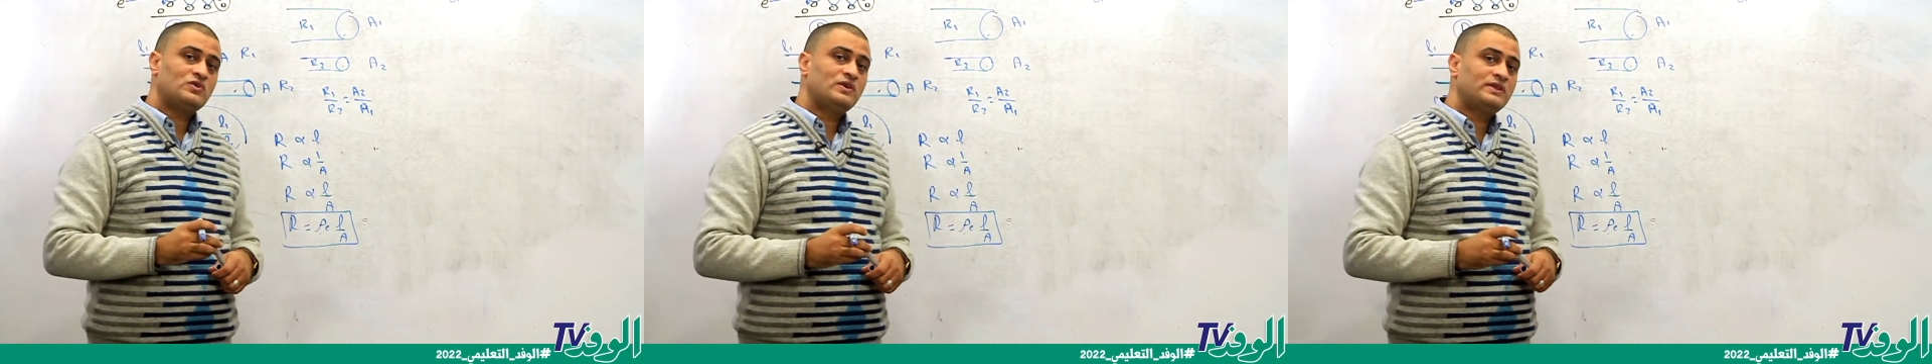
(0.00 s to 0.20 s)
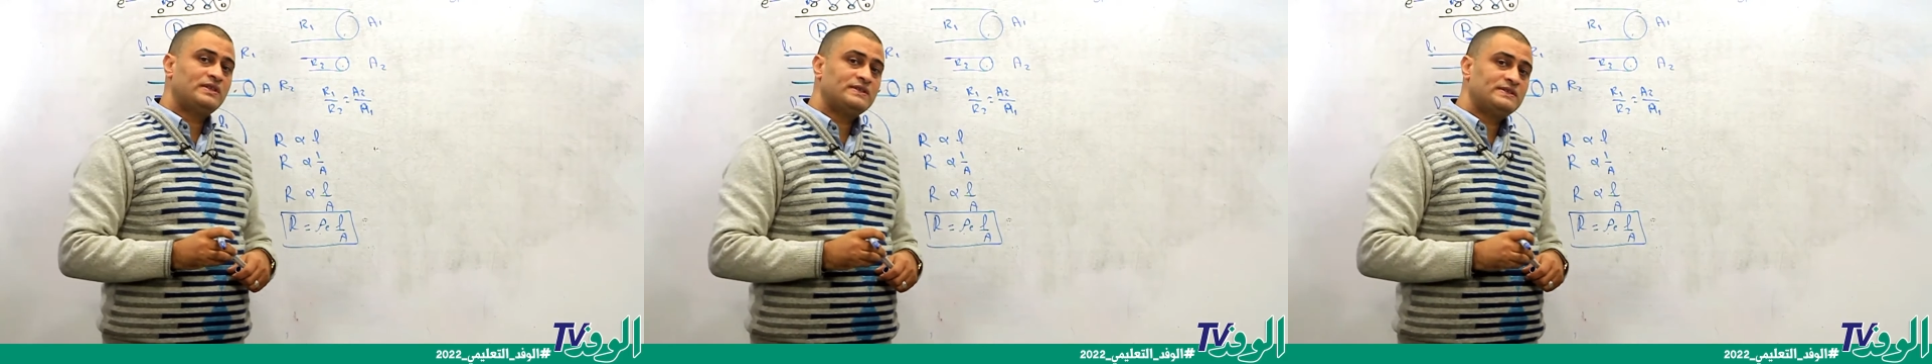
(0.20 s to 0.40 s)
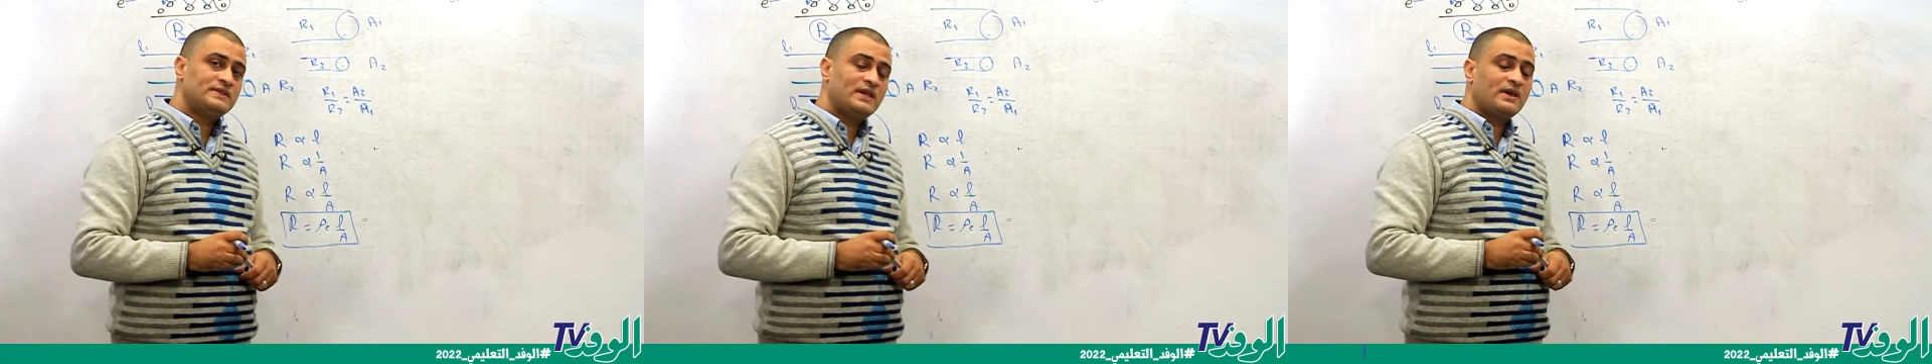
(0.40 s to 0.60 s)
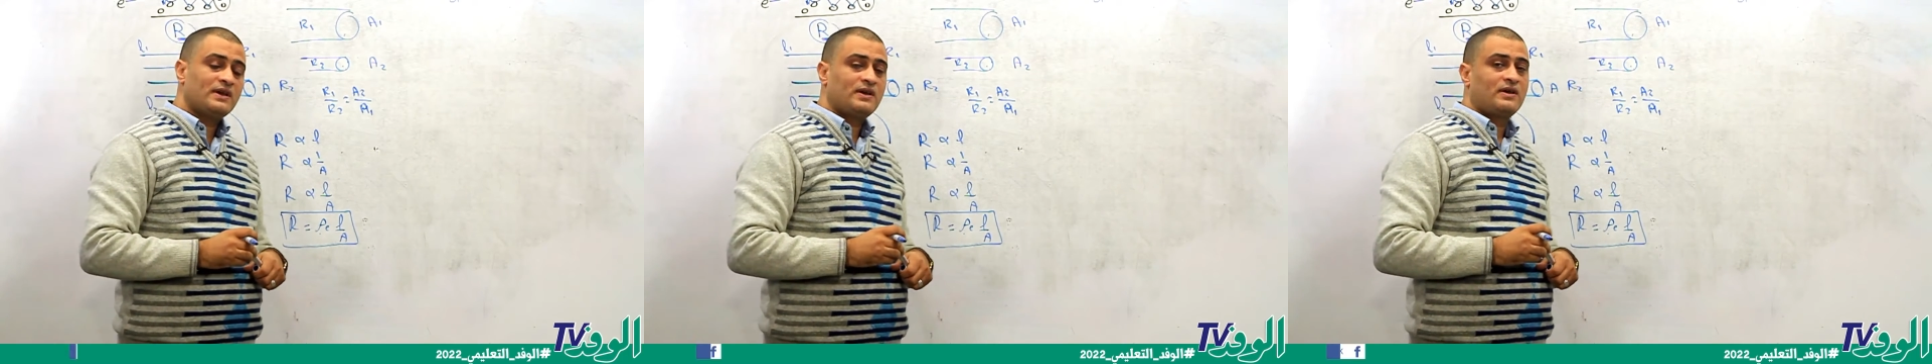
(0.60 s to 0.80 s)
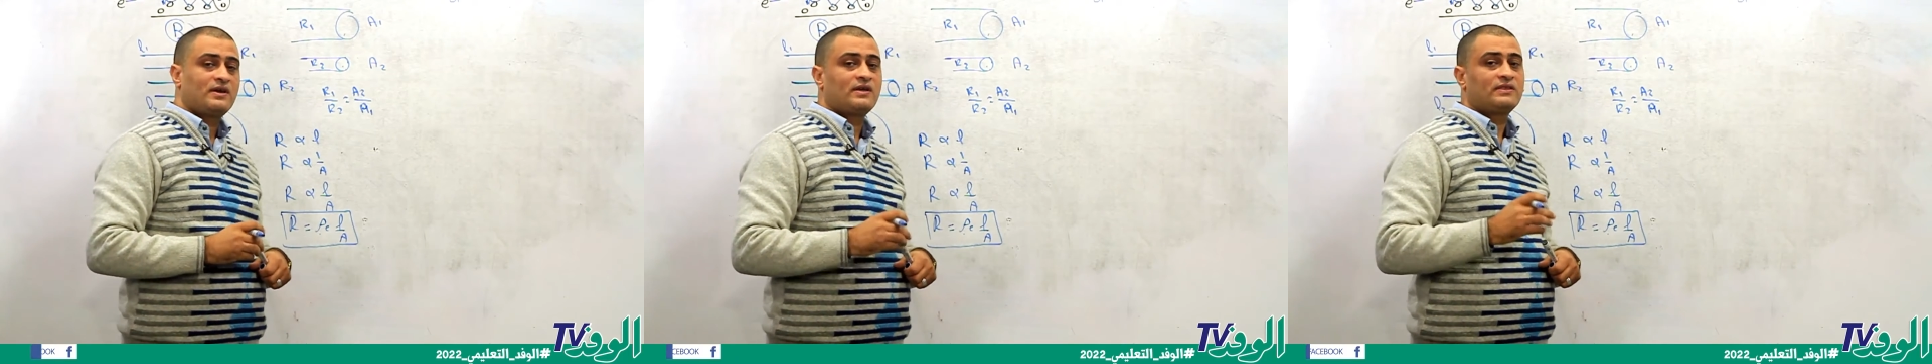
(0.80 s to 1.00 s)
it is the
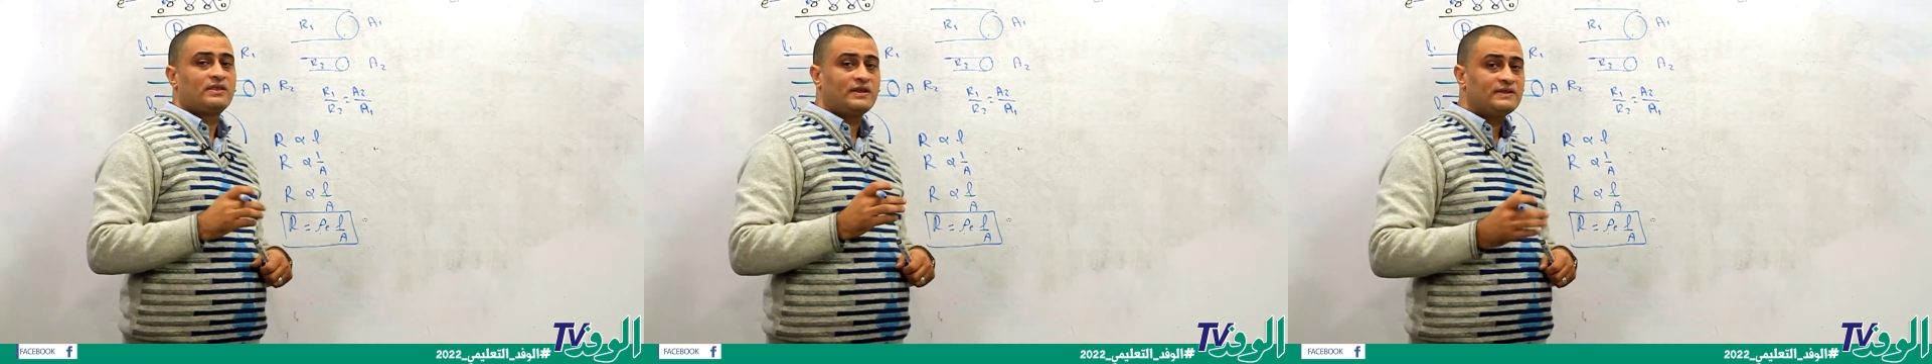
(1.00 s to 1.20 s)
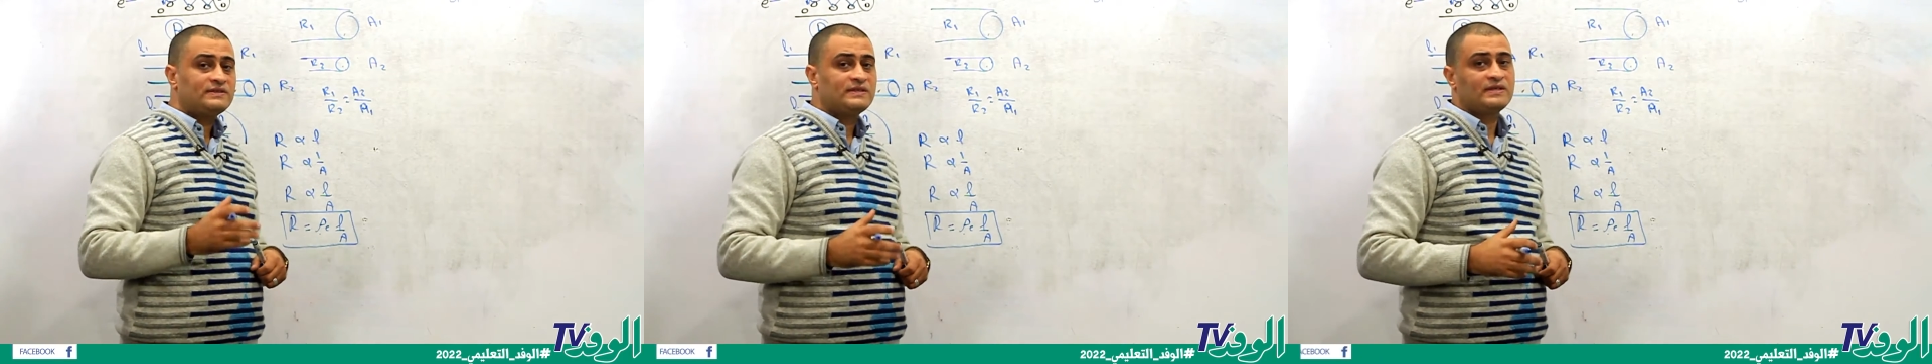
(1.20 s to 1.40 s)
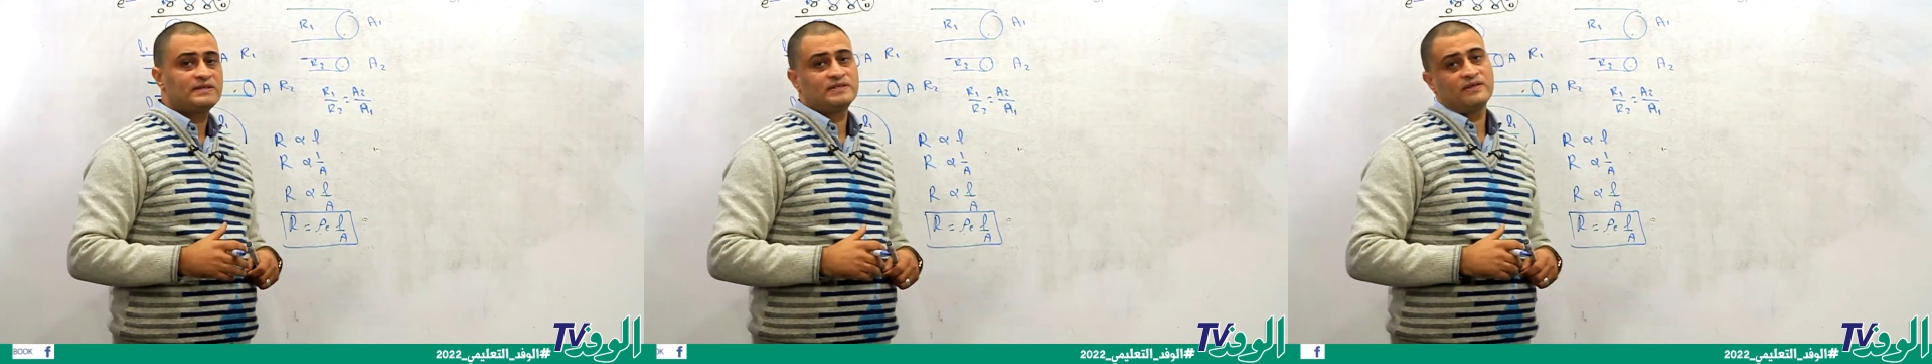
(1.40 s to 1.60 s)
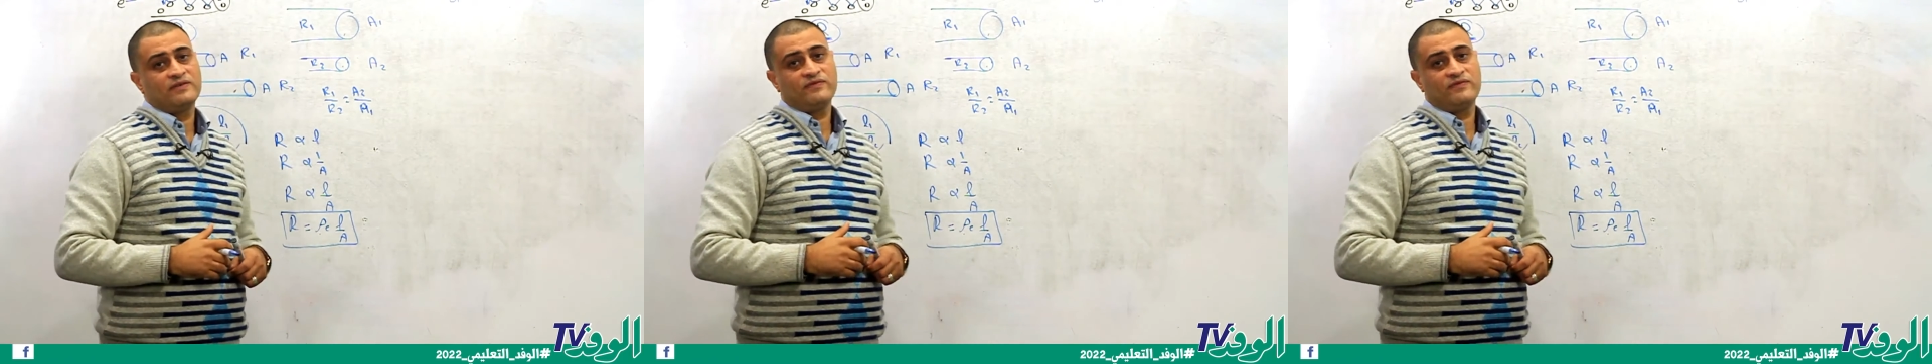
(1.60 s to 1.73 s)
characteristics,